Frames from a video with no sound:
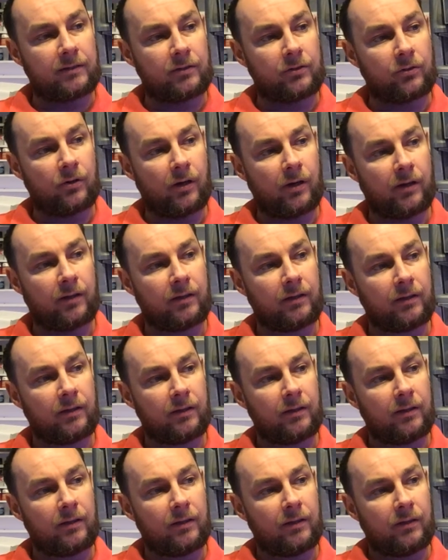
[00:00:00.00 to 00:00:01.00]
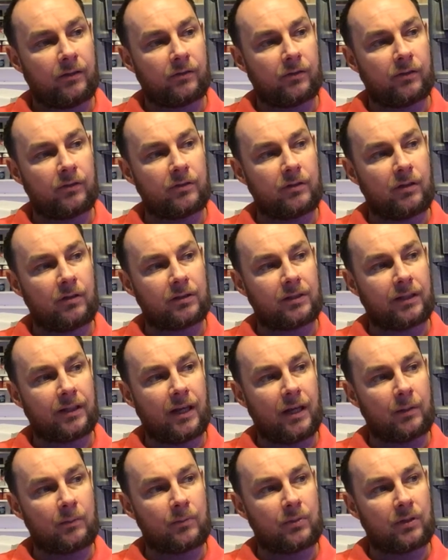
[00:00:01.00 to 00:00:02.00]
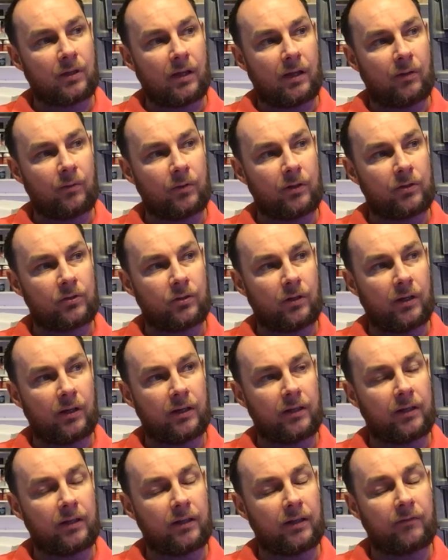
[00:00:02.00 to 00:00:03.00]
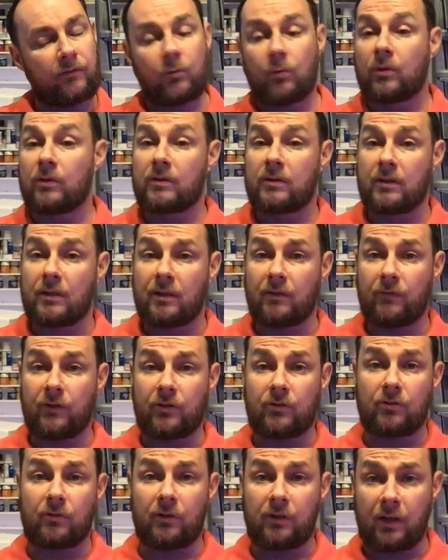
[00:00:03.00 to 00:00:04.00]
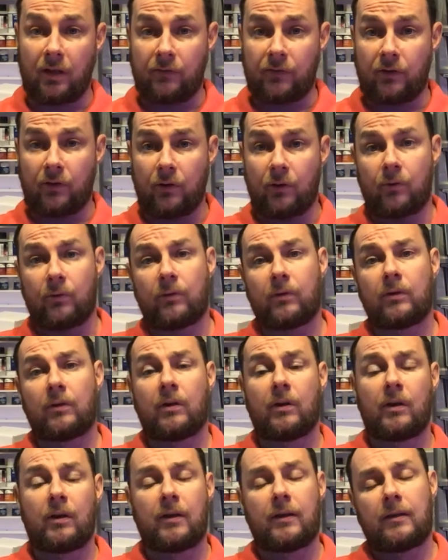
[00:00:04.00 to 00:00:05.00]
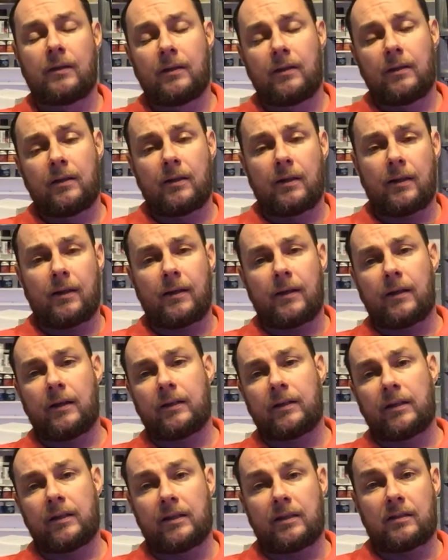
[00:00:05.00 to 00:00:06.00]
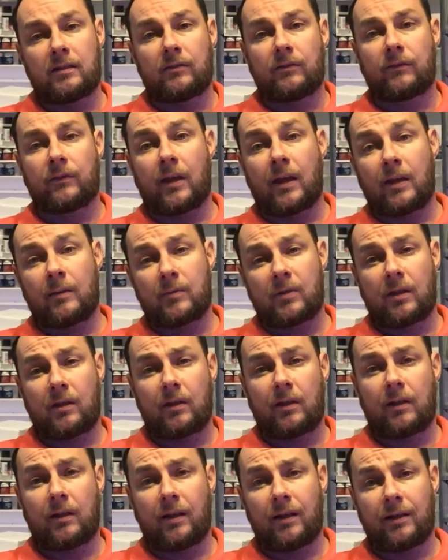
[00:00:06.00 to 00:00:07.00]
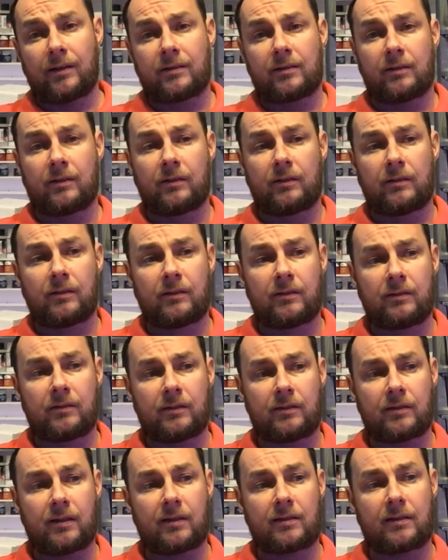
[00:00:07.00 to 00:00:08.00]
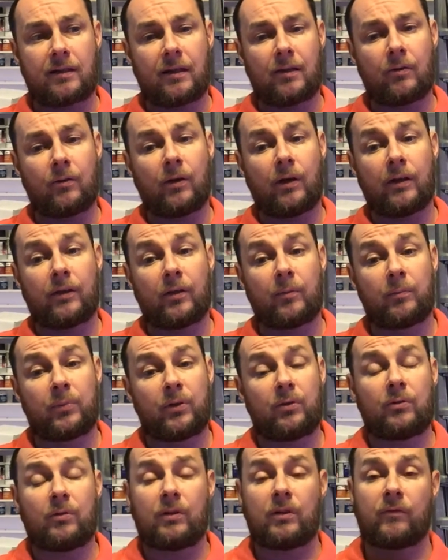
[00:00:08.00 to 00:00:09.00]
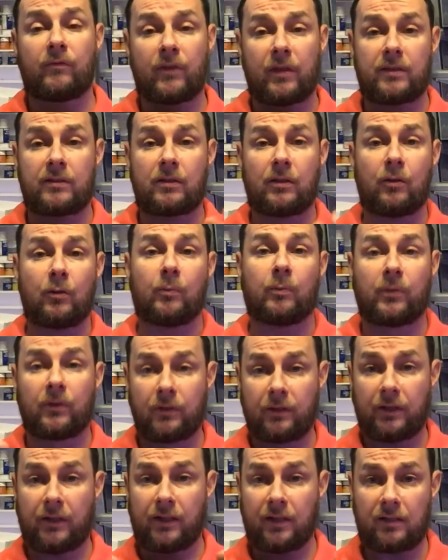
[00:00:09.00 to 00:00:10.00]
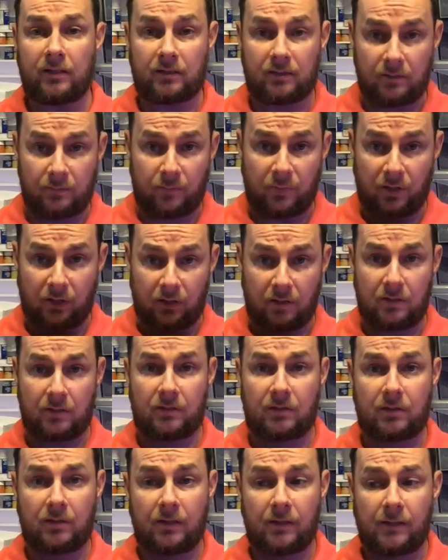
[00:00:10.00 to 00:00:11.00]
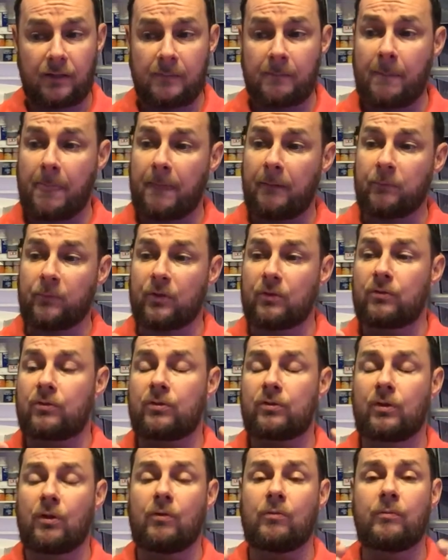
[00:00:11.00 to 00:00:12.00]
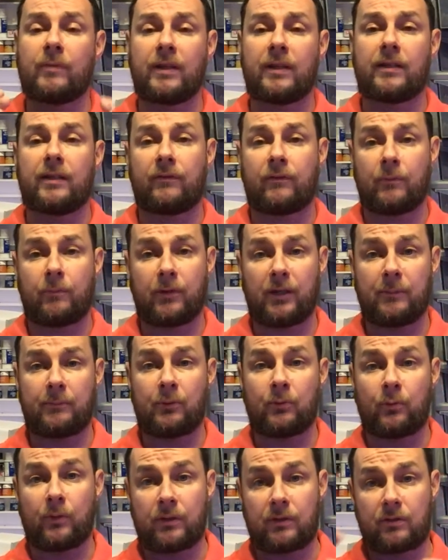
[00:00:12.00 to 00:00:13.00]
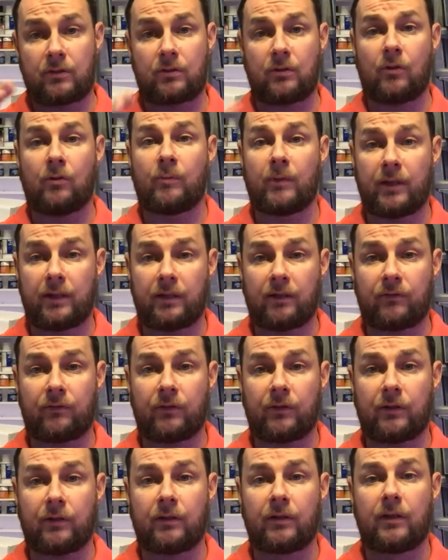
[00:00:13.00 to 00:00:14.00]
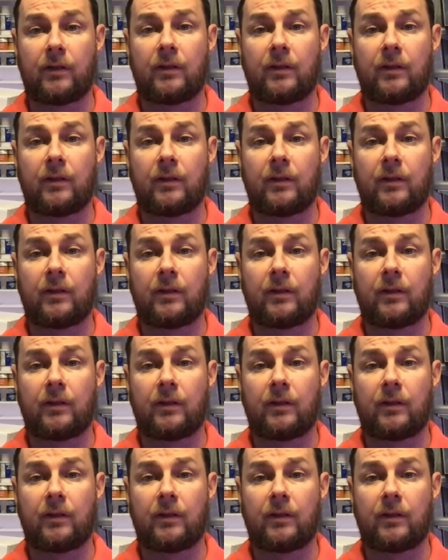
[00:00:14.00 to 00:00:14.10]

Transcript: to try. So there's lots of games that I want to try, and then everyone's individual. They have their own ideas of games that they'd like to test out. And the beauty of this club is because there's so many different people with so many different